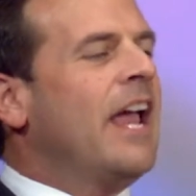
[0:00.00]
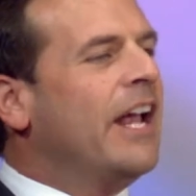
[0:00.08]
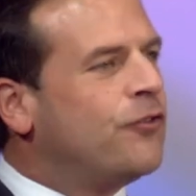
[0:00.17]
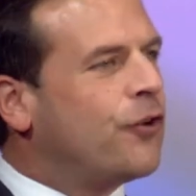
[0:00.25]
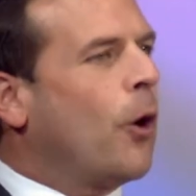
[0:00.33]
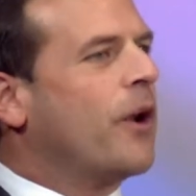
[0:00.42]

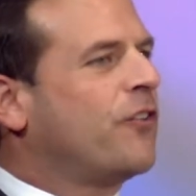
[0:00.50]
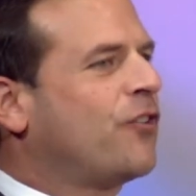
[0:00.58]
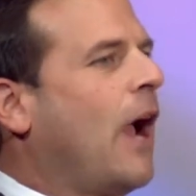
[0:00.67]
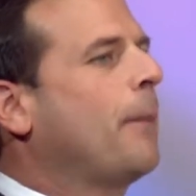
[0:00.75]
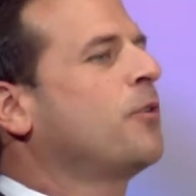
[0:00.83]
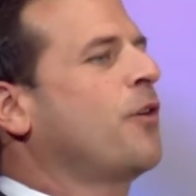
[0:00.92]
In Jonah
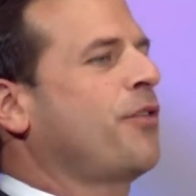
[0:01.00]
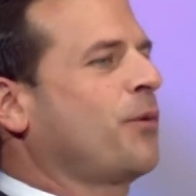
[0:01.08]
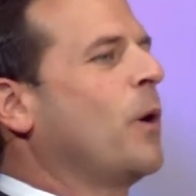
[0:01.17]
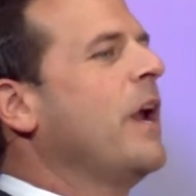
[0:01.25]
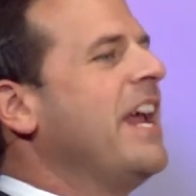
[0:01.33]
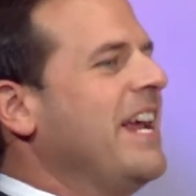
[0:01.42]
chapter
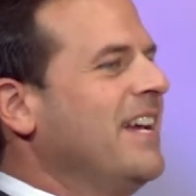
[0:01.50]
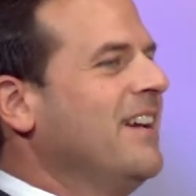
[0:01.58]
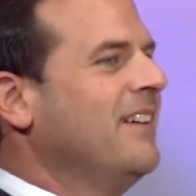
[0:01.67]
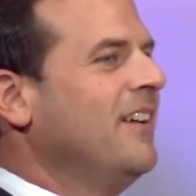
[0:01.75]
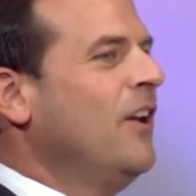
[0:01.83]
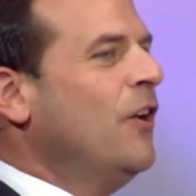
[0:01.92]
3,
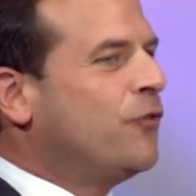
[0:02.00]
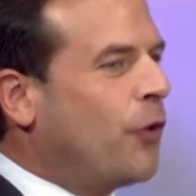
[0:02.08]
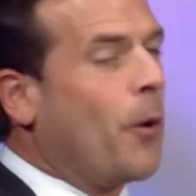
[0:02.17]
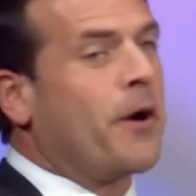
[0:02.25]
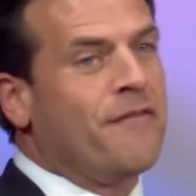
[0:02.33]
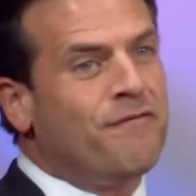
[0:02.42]

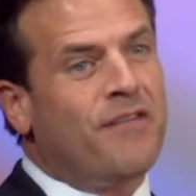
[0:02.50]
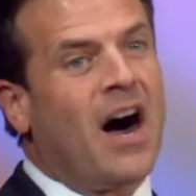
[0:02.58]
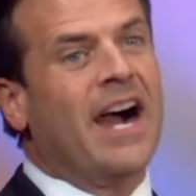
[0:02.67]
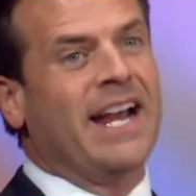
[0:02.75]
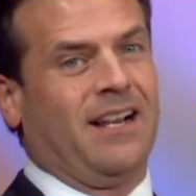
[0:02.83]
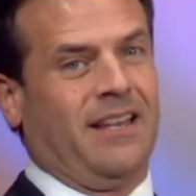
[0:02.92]
Jonah
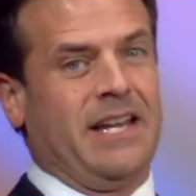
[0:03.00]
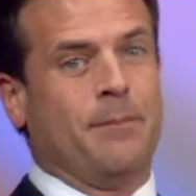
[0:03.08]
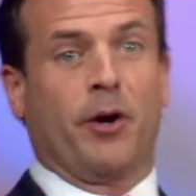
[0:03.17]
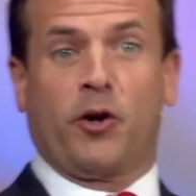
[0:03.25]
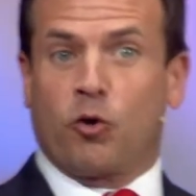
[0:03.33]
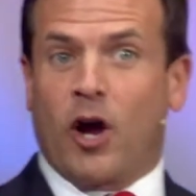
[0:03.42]
finally,
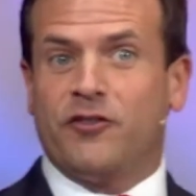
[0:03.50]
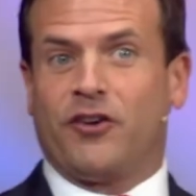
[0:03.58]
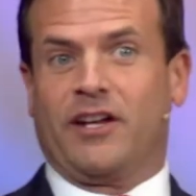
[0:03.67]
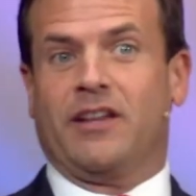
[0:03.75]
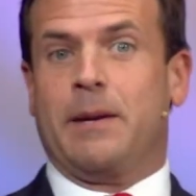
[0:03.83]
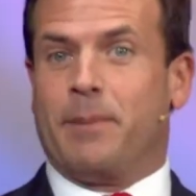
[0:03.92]

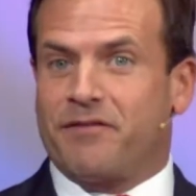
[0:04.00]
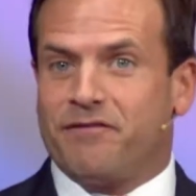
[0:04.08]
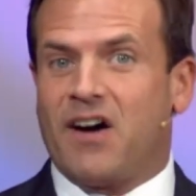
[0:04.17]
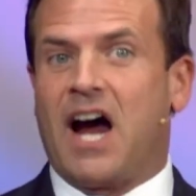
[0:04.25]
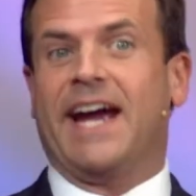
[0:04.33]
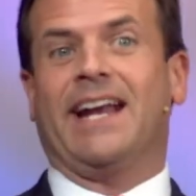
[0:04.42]
begrudgingly, but
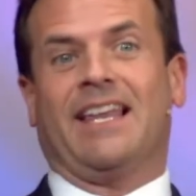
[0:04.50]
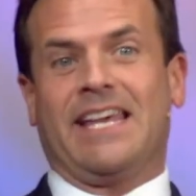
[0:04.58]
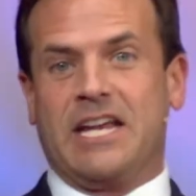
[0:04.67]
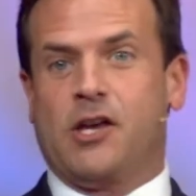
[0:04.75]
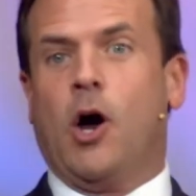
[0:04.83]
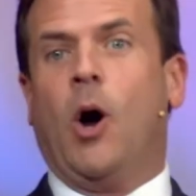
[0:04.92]

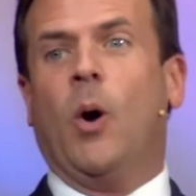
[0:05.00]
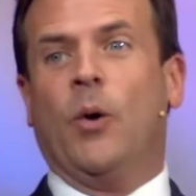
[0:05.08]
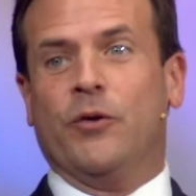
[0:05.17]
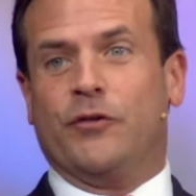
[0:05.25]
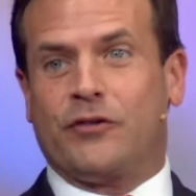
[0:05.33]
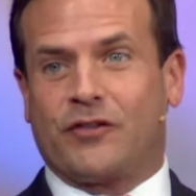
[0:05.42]
finally
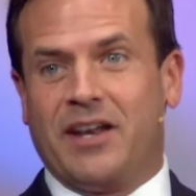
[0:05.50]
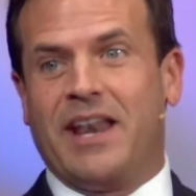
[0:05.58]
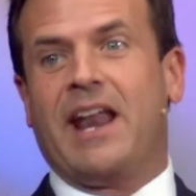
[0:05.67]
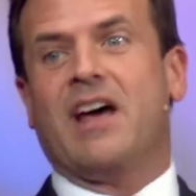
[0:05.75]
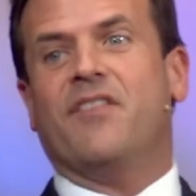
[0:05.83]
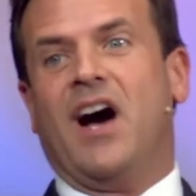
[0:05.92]
goes to
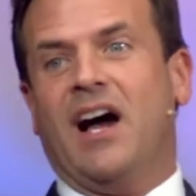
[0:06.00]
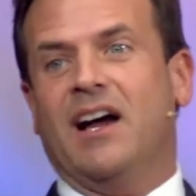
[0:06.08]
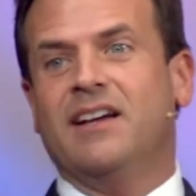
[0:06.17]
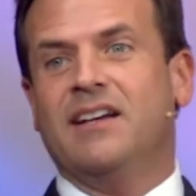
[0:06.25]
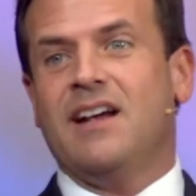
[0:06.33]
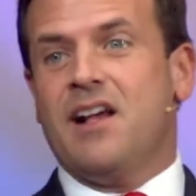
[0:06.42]

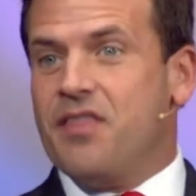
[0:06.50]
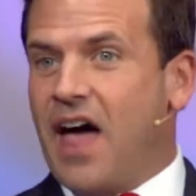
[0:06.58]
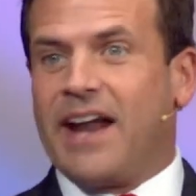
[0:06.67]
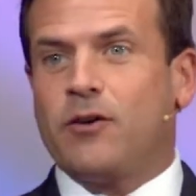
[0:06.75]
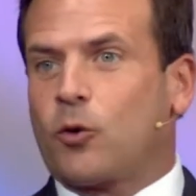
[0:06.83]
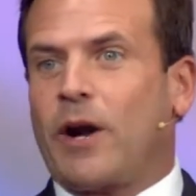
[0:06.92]
Nineveh,
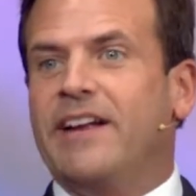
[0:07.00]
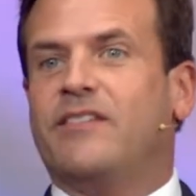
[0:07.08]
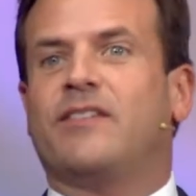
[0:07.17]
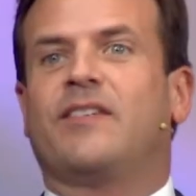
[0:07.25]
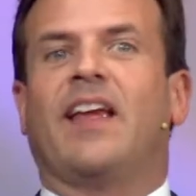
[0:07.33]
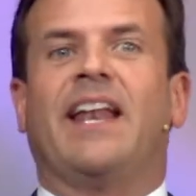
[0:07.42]
that great
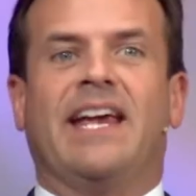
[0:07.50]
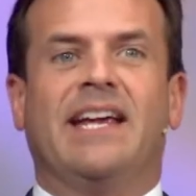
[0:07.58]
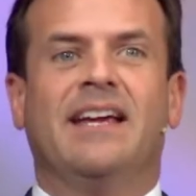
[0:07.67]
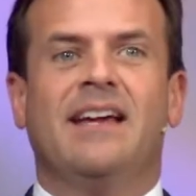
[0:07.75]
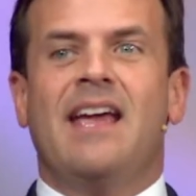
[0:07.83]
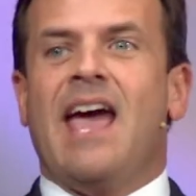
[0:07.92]

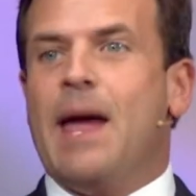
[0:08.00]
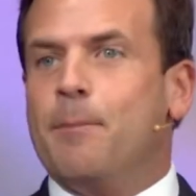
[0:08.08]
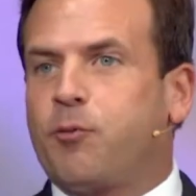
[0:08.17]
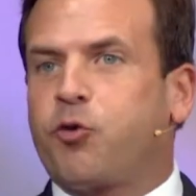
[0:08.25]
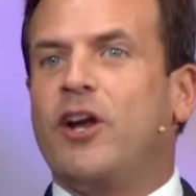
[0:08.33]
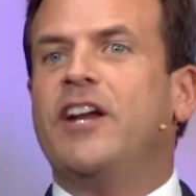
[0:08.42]
city,
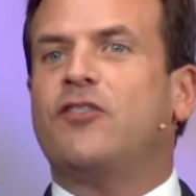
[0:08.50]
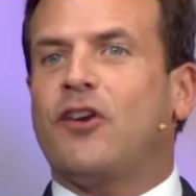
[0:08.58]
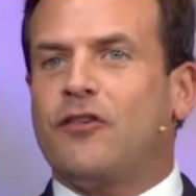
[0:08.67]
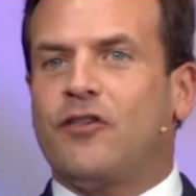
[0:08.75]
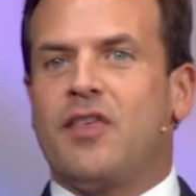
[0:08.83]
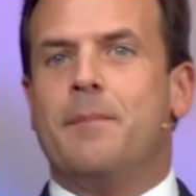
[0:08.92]
and
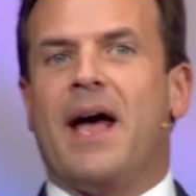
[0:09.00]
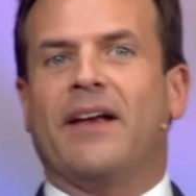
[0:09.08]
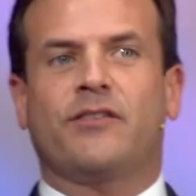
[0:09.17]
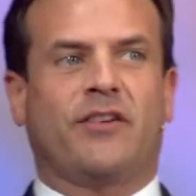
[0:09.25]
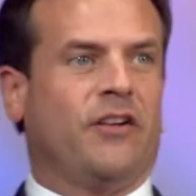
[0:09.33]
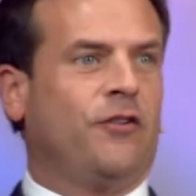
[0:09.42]
preaches the
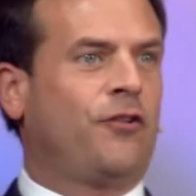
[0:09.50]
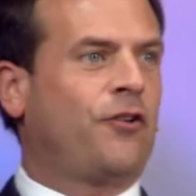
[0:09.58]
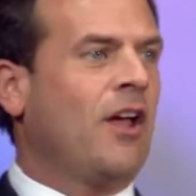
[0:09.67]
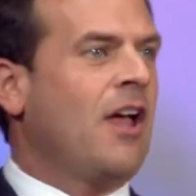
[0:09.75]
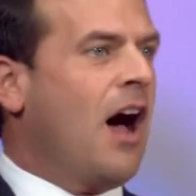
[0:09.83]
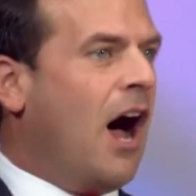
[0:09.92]

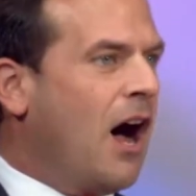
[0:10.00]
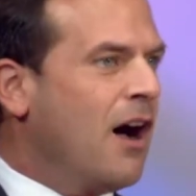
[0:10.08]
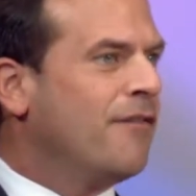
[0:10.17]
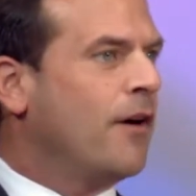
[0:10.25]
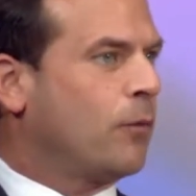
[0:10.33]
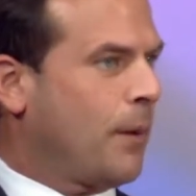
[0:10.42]
message
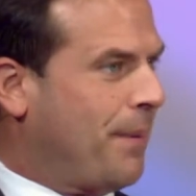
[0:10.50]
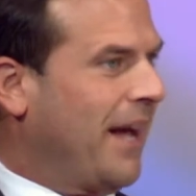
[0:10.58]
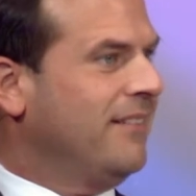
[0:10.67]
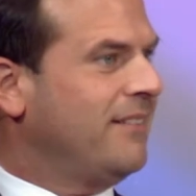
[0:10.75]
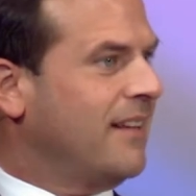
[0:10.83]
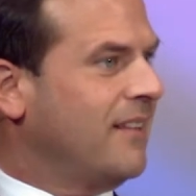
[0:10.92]
of
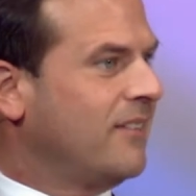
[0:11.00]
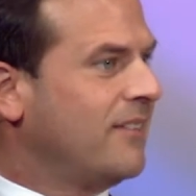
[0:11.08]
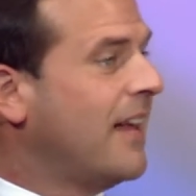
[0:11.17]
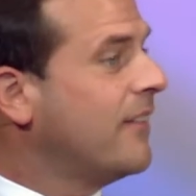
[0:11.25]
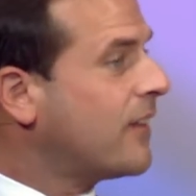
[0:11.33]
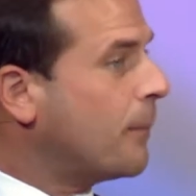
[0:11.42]
repentance.
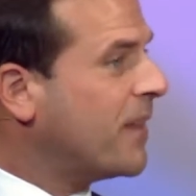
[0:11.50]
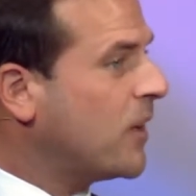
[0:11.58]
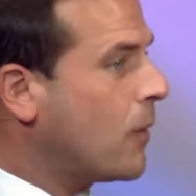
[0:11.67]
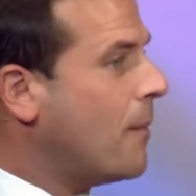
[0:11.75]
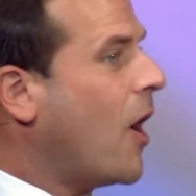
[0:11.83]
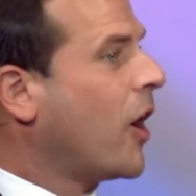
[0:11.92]
And something
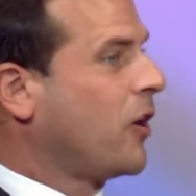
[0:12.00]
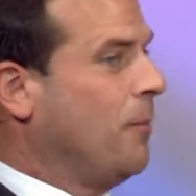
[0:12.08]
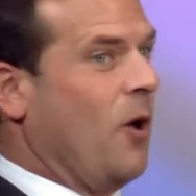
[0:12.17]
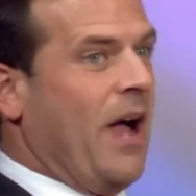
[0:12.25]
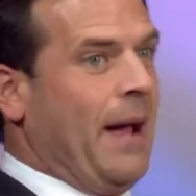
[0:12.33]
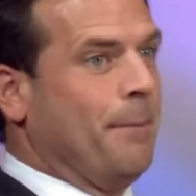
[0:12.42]

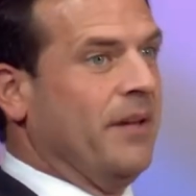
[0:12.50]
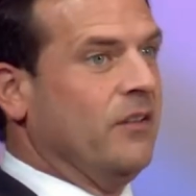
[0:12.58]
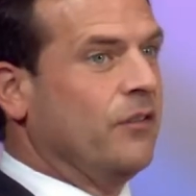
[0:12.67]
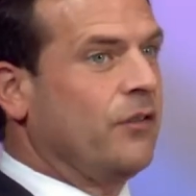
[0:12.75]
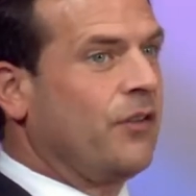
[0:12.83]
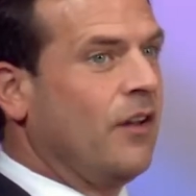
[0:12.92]
remarkable
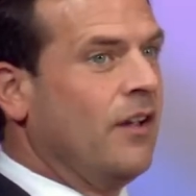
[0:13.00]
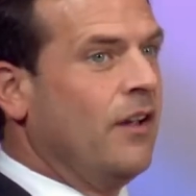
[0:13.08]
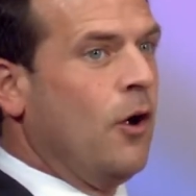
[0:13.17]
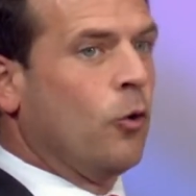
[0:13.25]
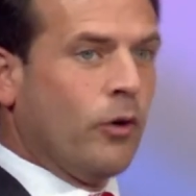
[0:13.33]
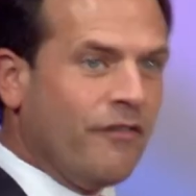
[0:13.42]
happens
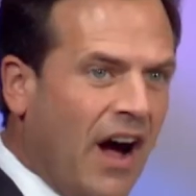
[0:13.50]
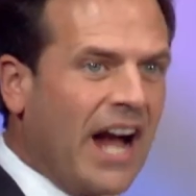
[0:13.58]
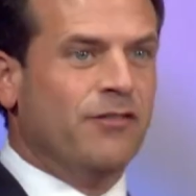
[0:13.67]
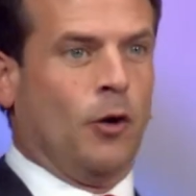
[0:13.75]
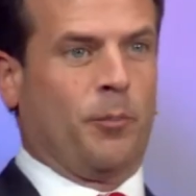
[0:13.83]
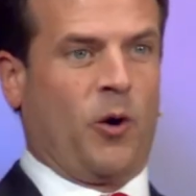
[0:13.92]

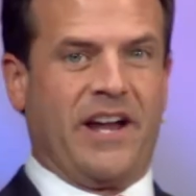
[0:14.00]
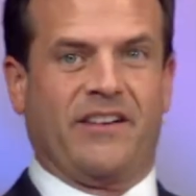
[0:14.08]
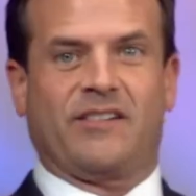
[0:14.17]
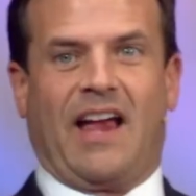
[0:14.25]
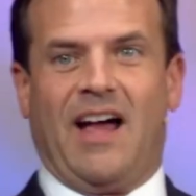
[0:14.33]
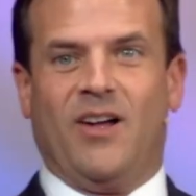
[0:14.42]
revival
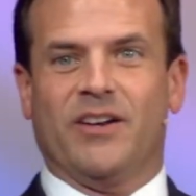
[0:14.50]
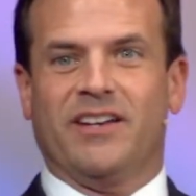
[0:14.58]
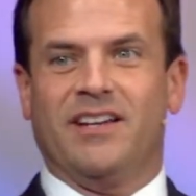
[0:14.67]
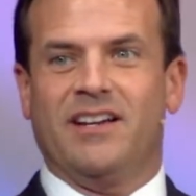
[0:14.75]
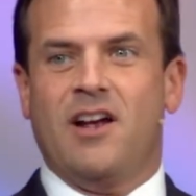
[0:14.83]
breaks out.